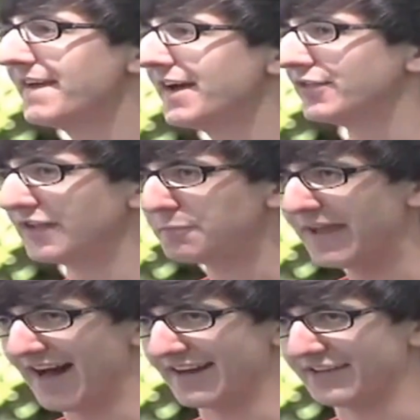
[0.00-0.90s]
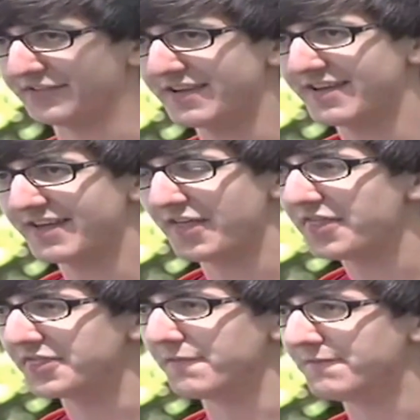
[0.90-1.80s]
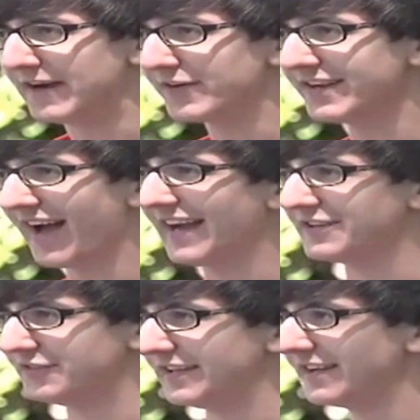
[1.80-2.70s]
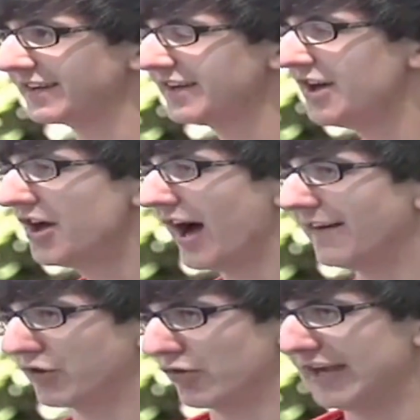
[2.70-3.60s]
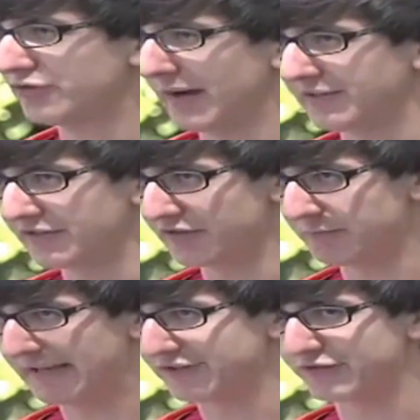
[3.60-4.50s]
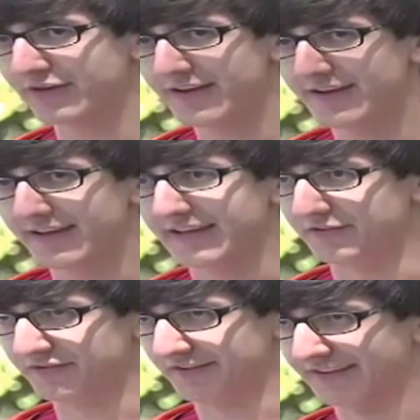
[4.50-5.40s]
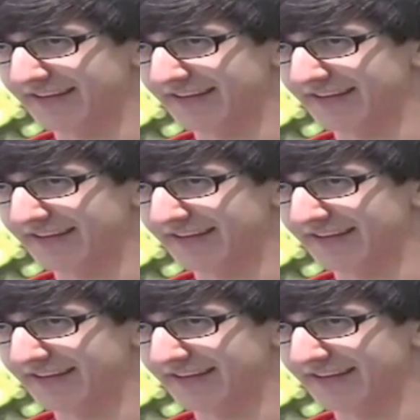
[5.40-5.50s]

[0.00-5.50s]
let's be honest. The very idea of a graduation speech is silly.